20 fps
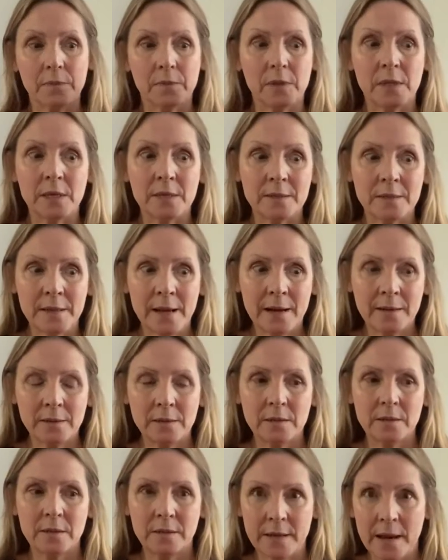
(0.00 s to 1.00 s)
exact
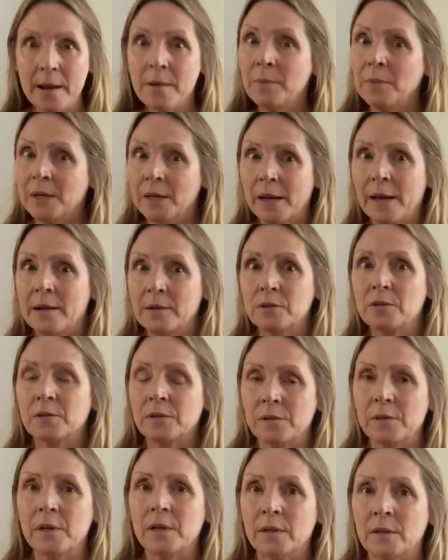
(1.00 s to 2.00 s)
statement actually
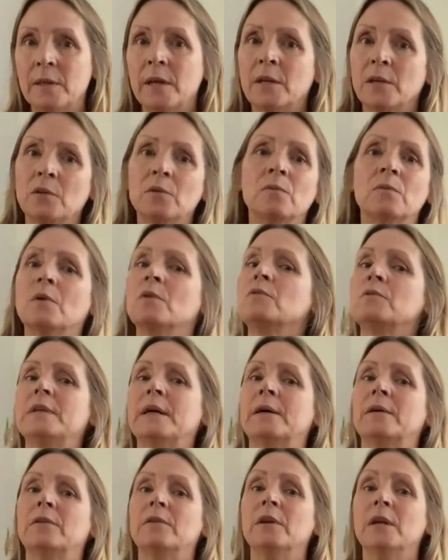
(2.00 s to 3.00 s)
that you wrote
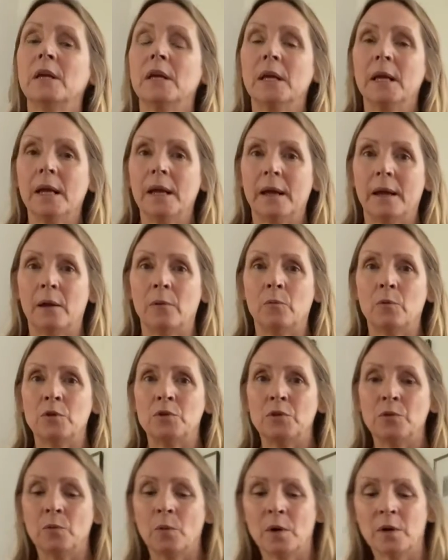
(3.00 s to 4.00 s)
down and
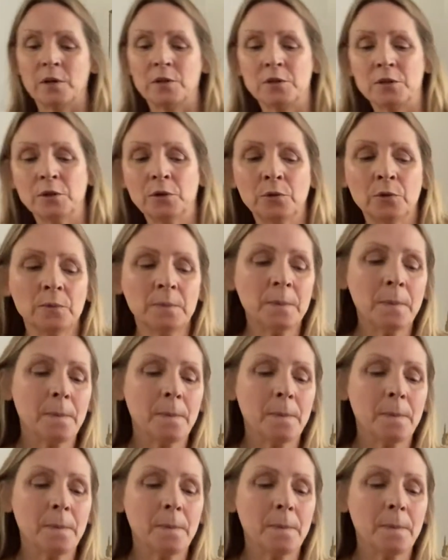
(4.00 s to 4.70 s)
what you want to do,